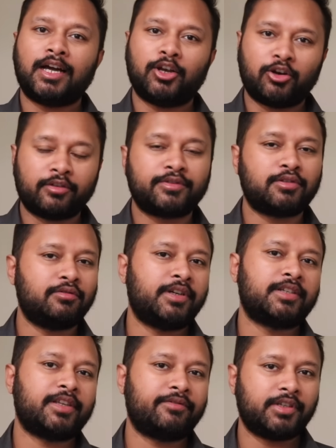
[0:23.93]
a lot of
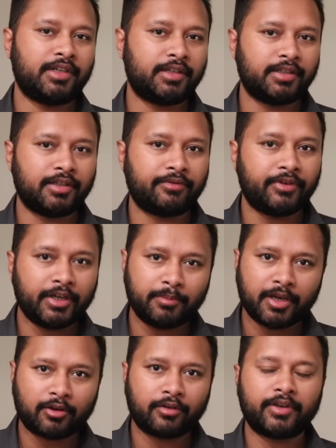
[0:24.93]
students have shared their
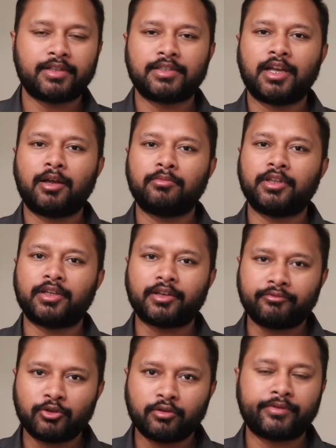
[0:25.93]
feedback of exam, their
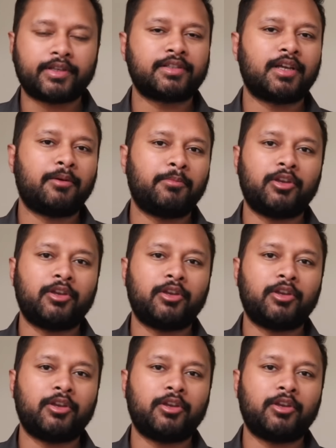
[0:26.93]
review of exam.